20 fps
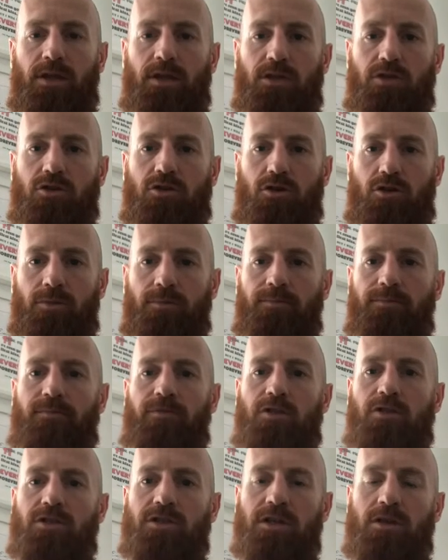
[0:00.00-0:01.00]
So,
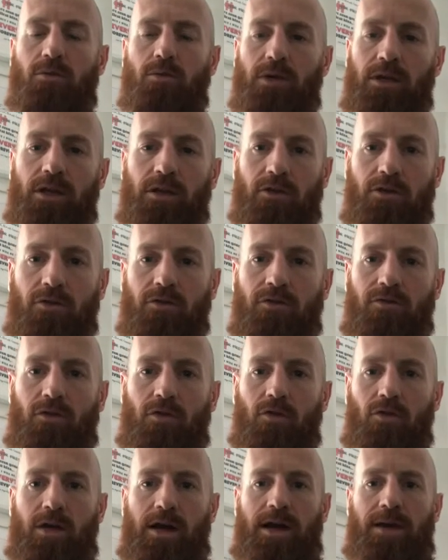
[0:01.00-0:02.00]
first thing we can do
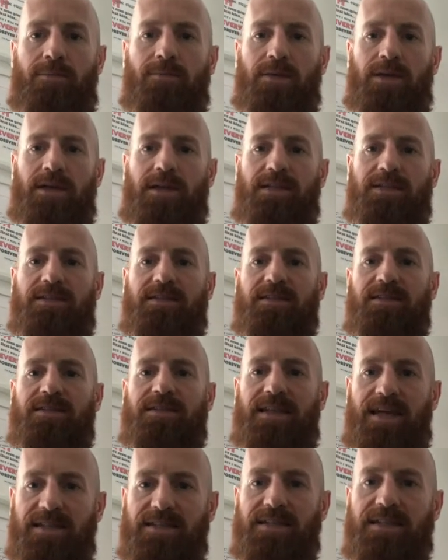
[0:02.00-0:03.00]
for that is to
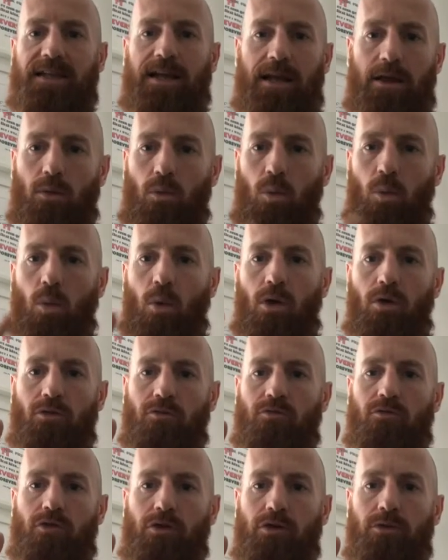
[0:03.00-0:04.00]
designate
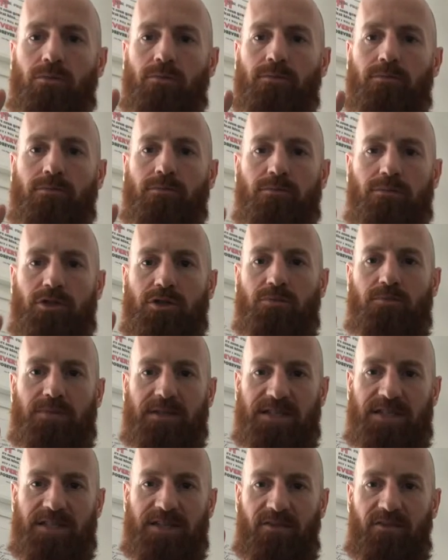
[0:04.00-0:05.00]
one room
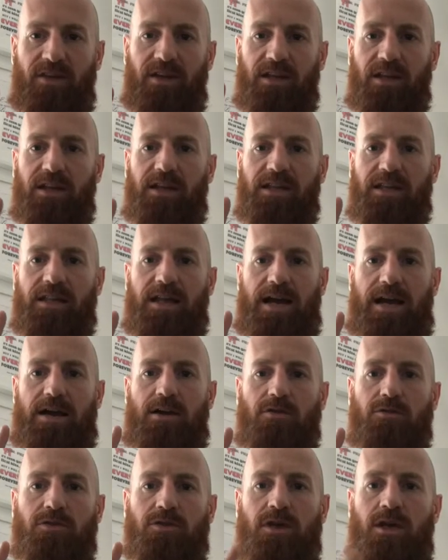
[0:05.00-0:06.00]
specifically in the
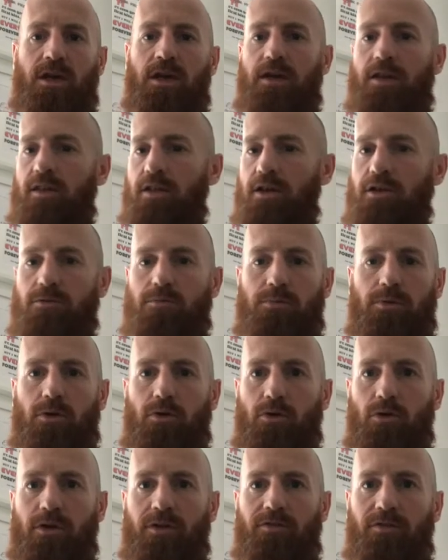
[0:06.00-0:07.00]
house that is
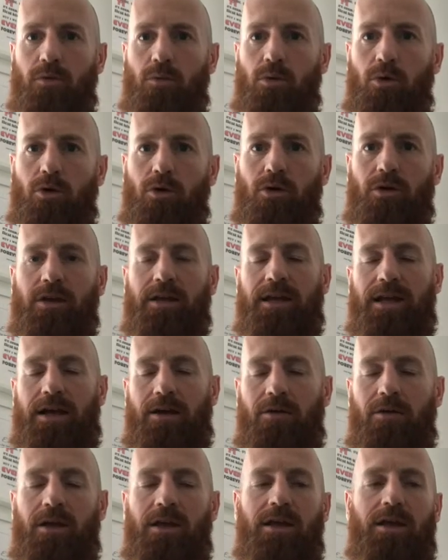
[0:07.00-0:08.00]
purely for work.
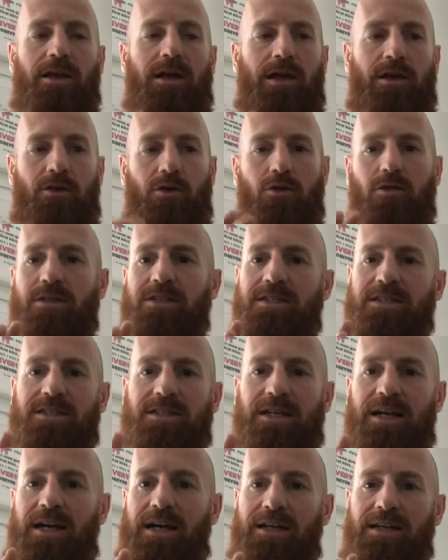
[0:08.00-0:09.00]
Now, I know this
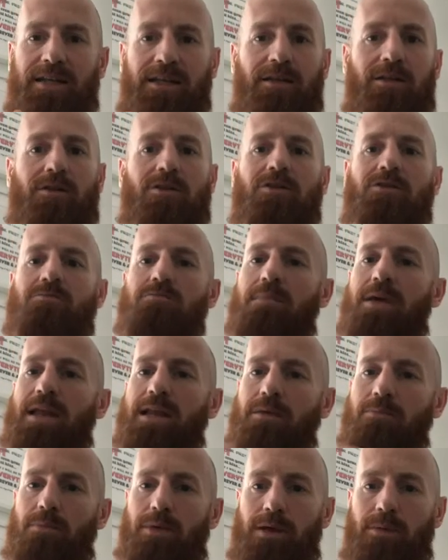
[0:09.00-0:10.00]
isn't ideal because
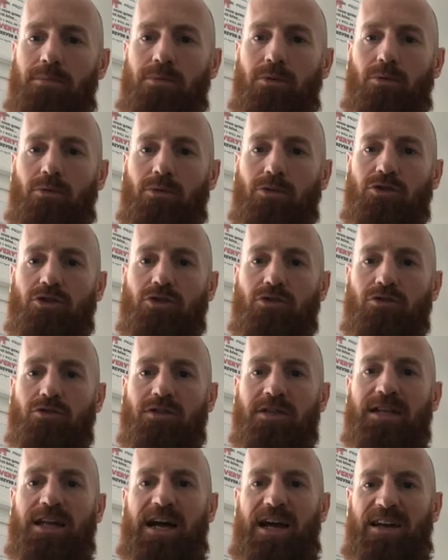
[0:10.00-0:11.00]
many people will choose
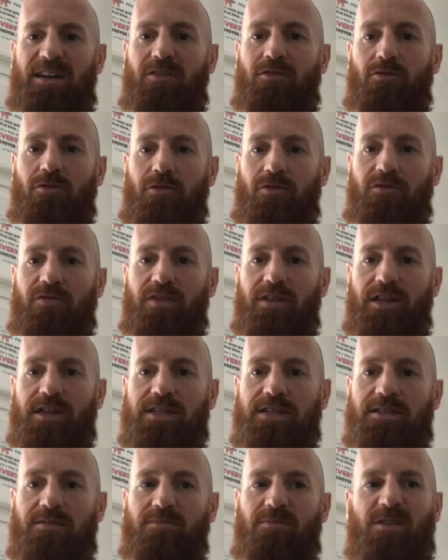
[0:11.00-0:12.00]
the dining room for
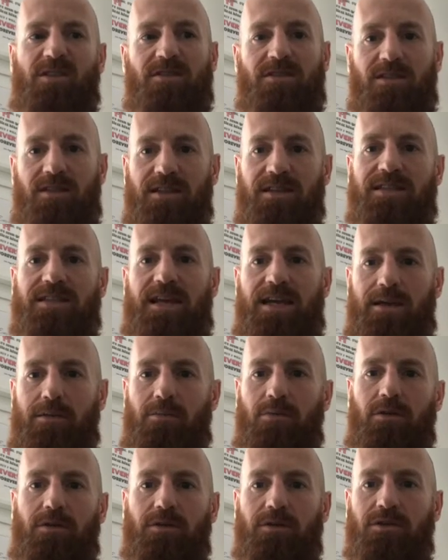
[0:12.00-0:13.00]
this because of the
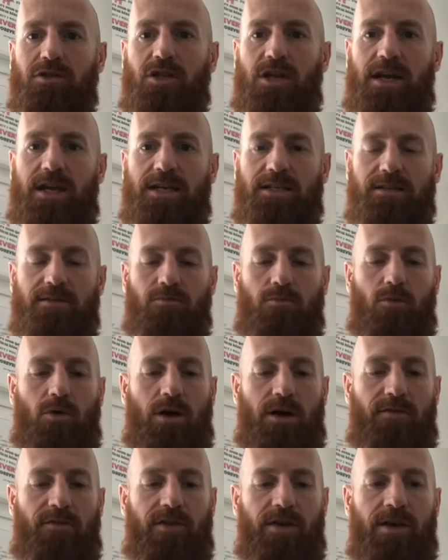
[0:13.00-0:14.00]
table and chairs and
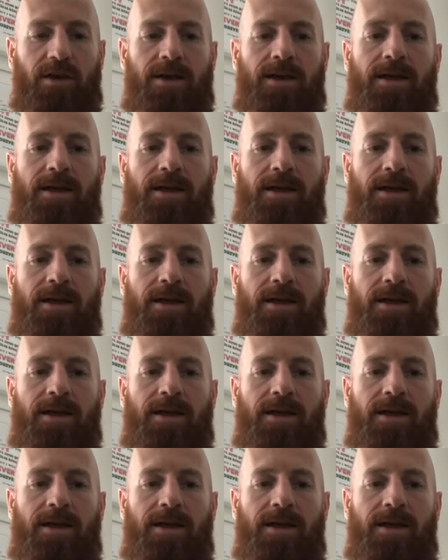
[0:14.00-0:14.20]
whatever.